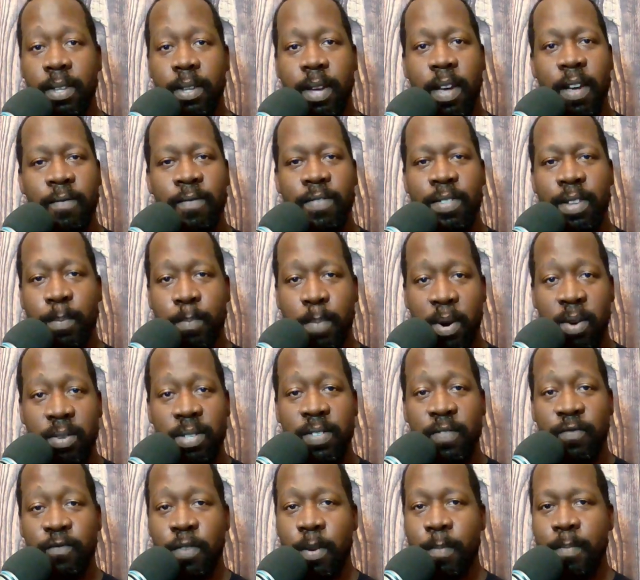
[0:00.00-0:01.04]
Of the
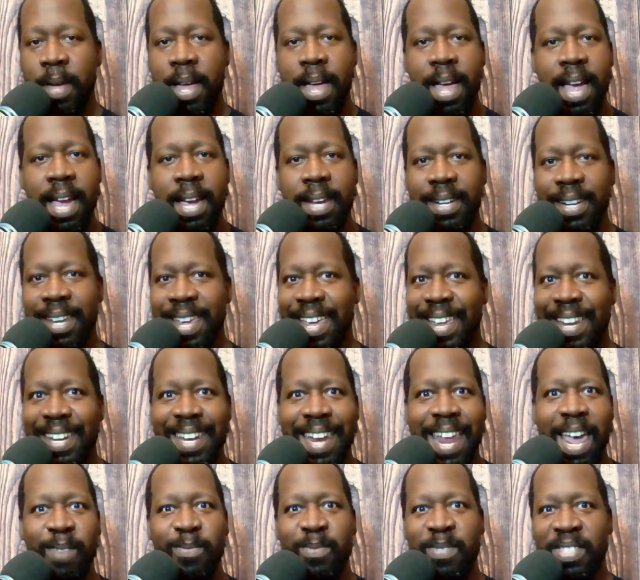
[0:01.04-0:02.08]
person from behind,
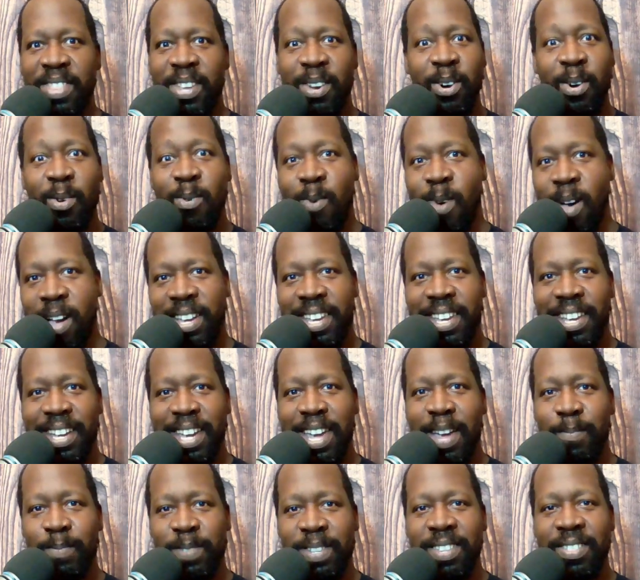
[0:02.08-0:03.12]
not when they were
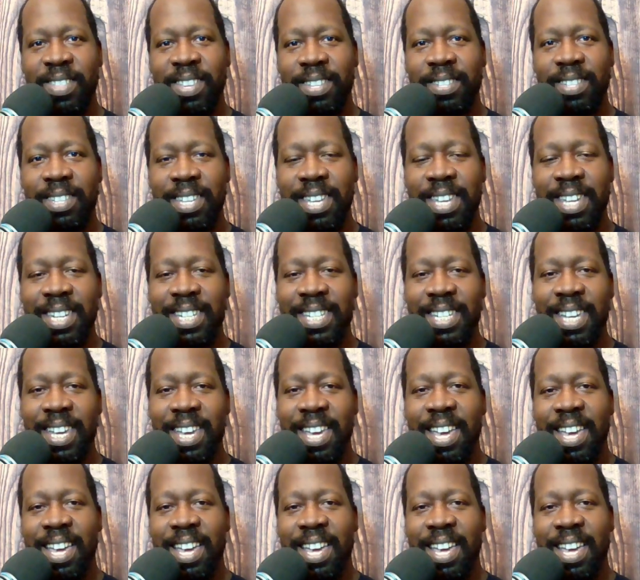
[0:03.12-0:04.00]
walking up to the seat.